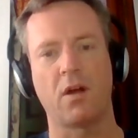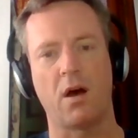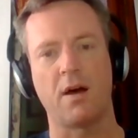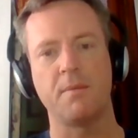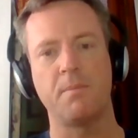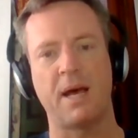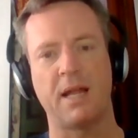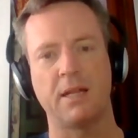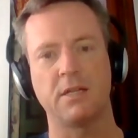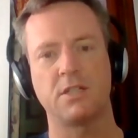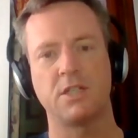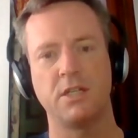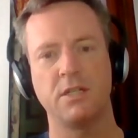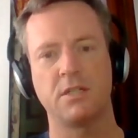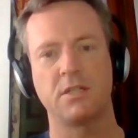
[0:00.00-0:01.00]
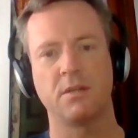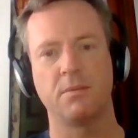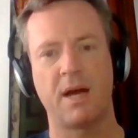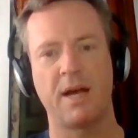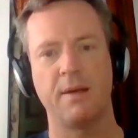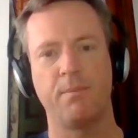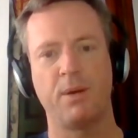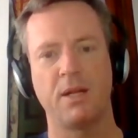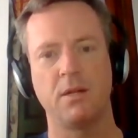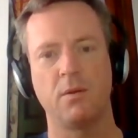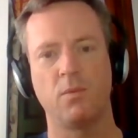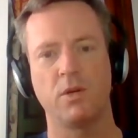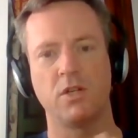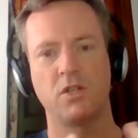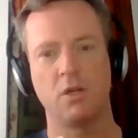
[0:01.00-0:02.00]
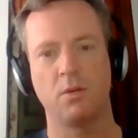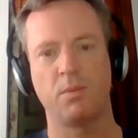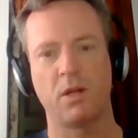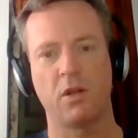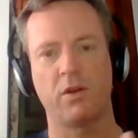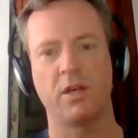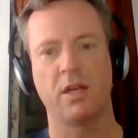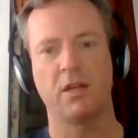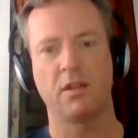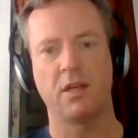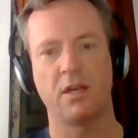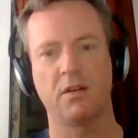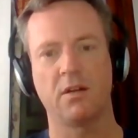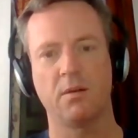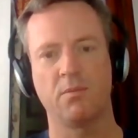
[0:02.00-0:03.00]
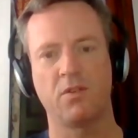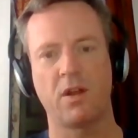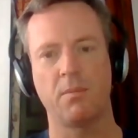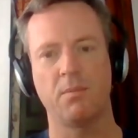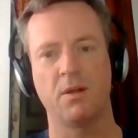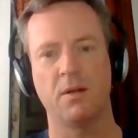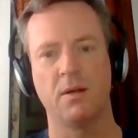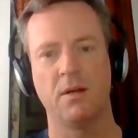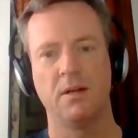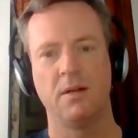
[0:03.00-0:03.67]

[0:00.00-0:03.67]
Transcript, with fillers: on balance sheets in my opinion when you should be looking at the income statement